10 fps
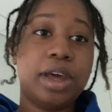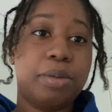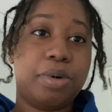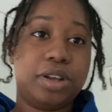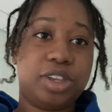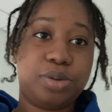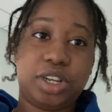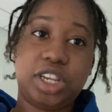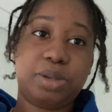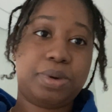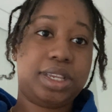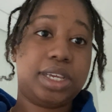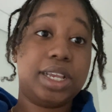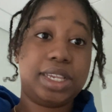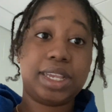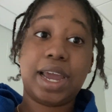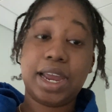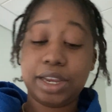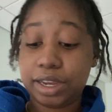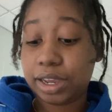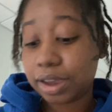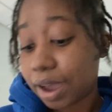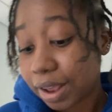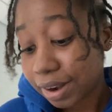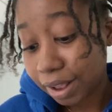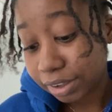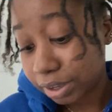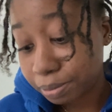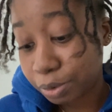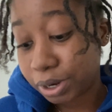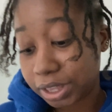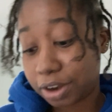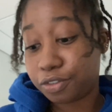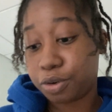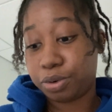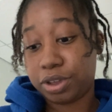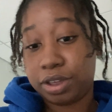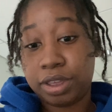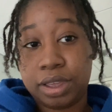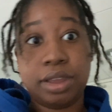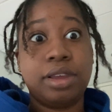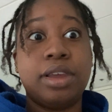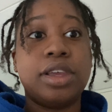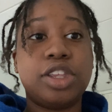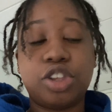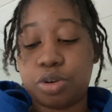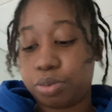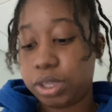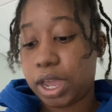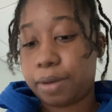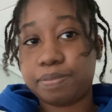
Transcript: but switching spots because I cannot do with a dead phone. So yeah.